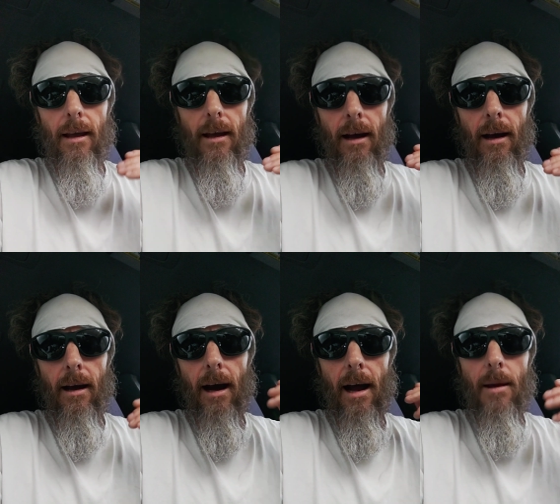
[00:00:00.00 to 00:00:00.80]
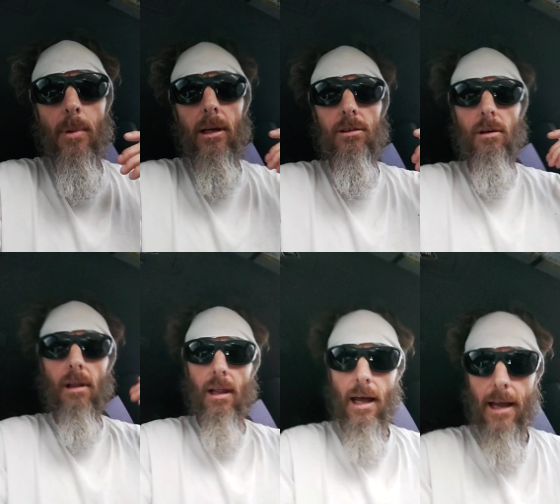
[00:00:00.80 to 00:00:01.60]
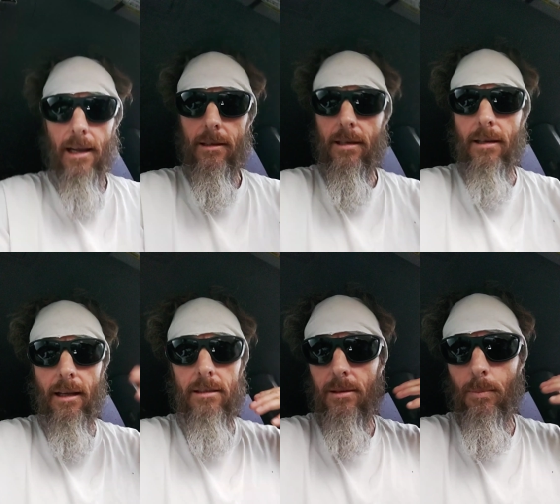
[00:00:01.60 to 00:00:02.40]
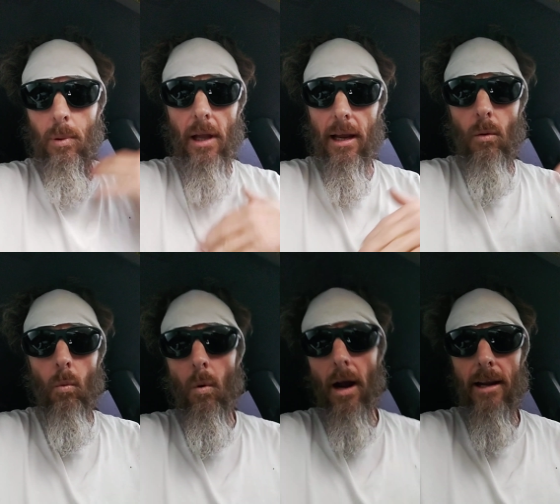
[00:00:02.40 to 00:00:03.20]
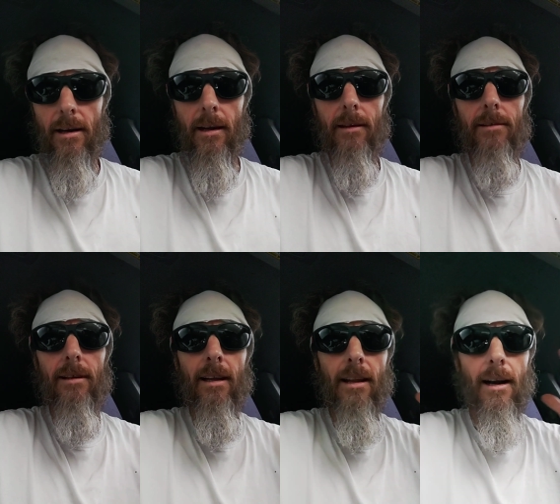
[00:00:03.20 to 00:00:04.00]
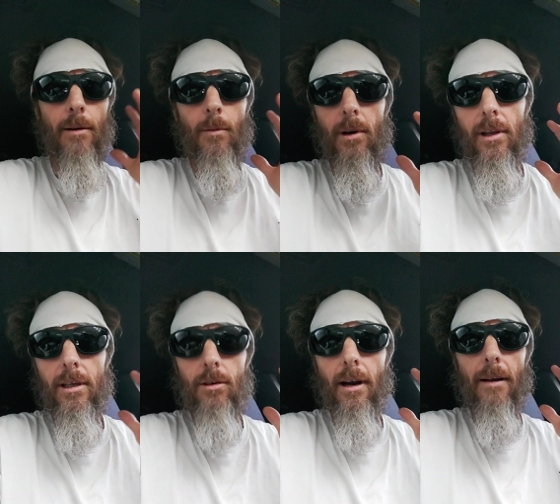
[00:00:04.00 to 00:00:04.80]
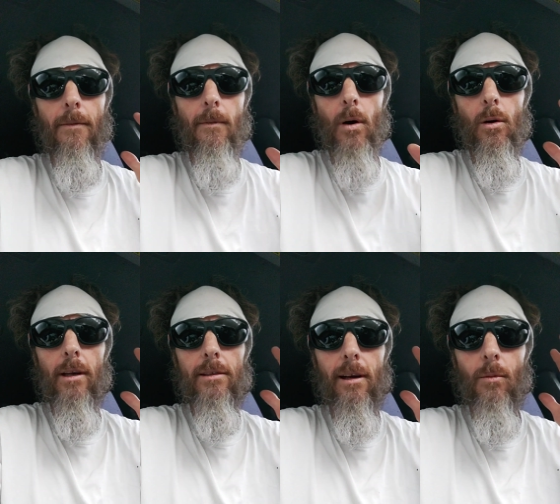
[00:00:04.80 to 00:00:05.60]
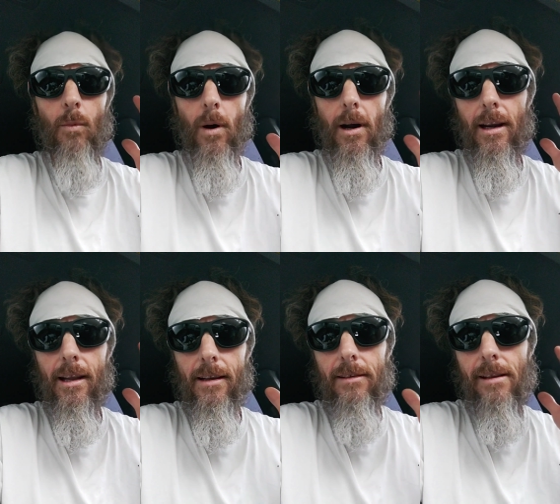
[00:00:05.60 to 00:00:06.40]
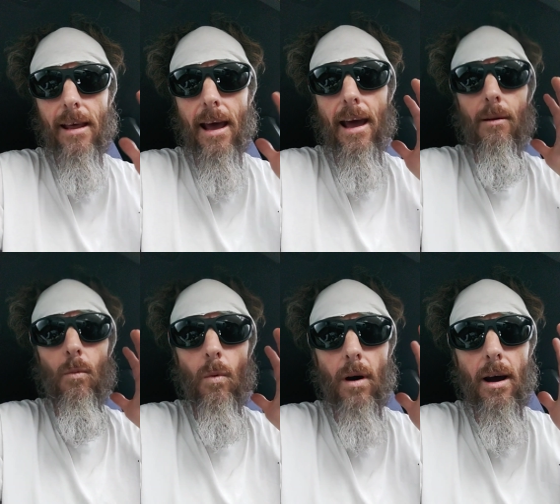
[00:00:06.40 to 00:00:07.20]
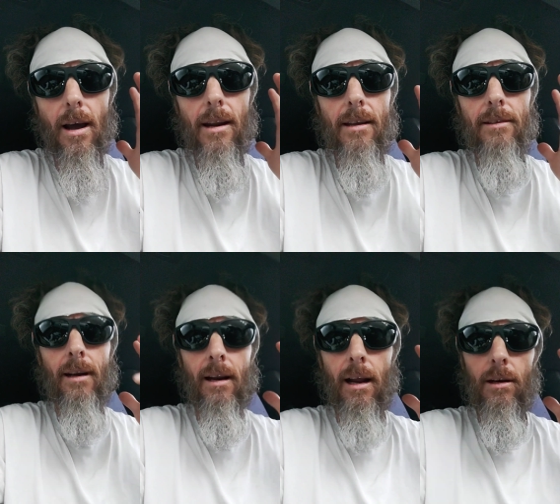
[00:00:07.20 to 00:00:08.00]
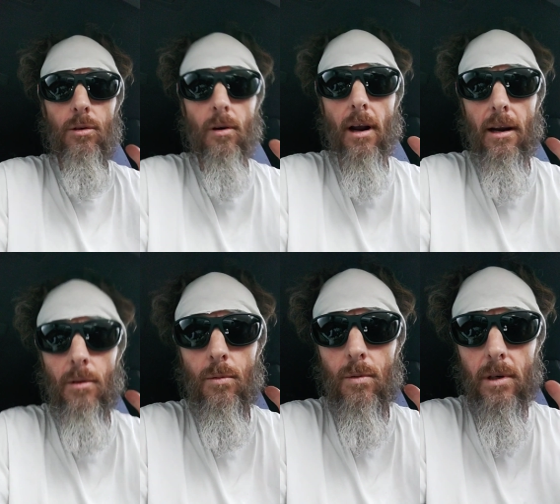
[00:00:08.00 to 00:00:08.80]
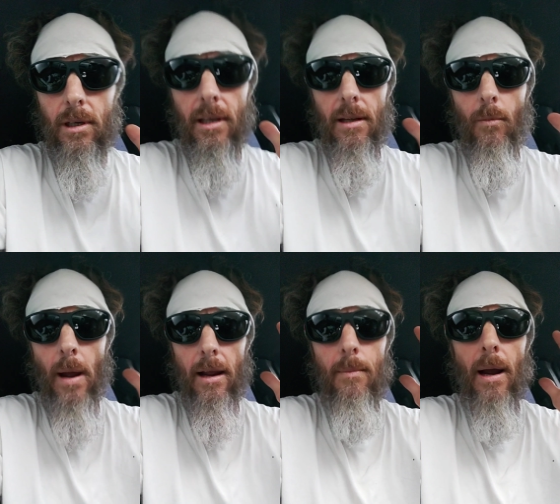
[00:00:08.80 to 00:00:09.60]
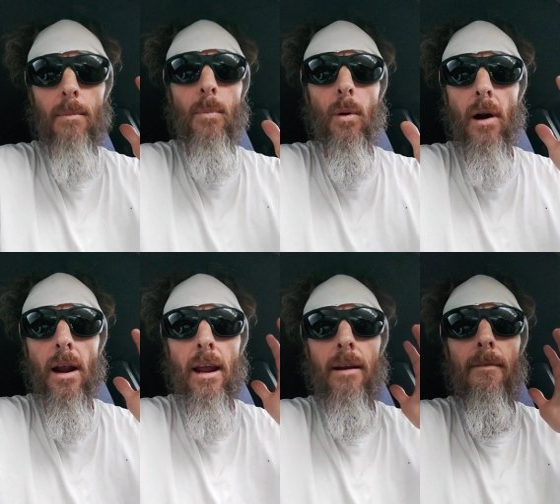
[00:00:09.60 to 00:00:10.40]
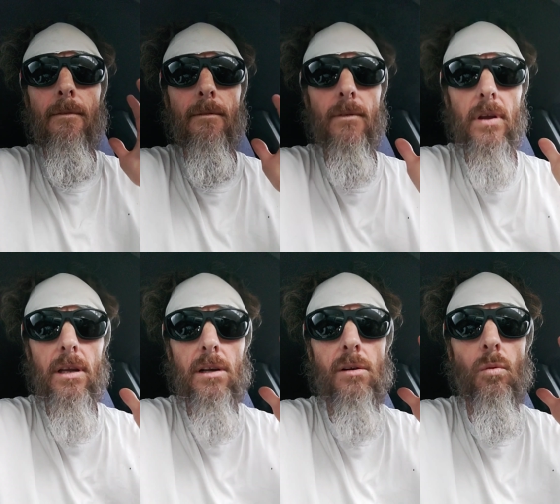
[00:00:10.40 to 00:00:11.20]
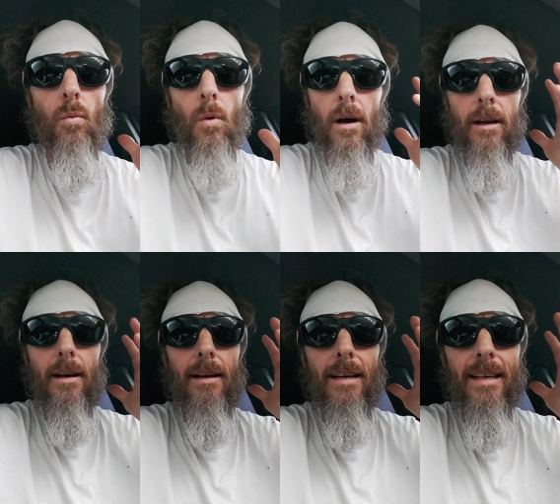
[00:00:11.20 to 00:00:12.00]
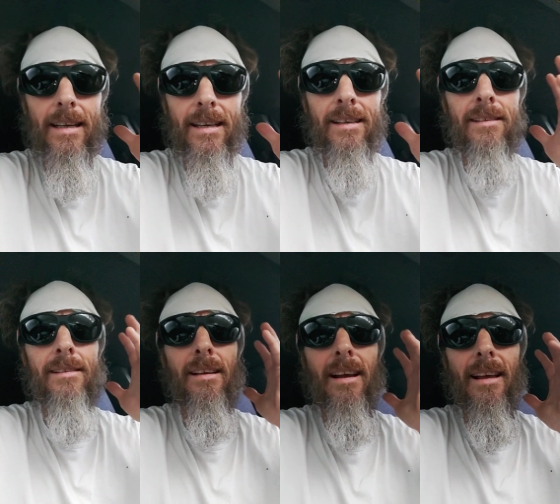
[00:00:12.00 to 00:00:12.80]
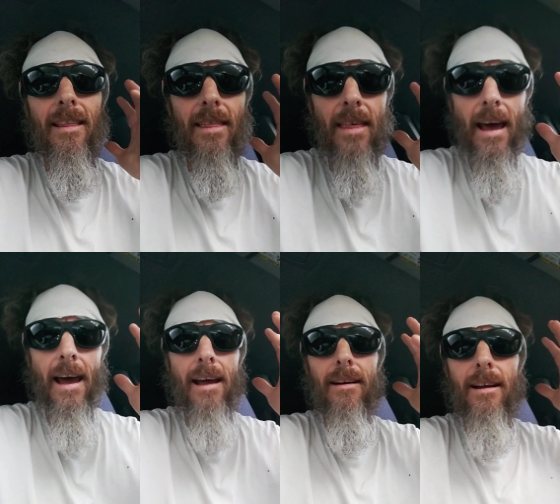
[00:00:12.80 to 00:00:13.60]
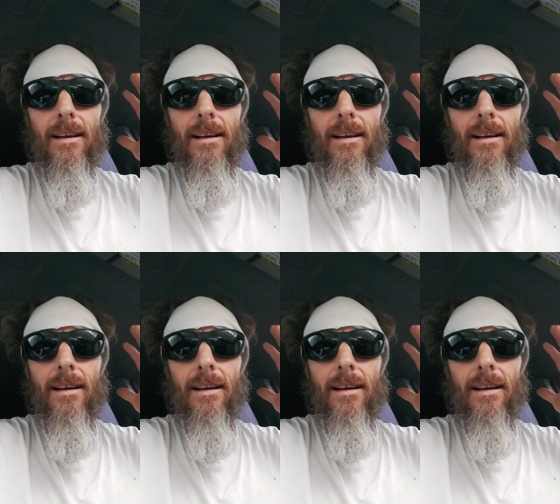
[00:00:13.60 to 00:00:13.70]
uh, I picture light, like just blank whiteness. And then I really try to focus on what is that? What is it? And I try to really make my brain feel what is that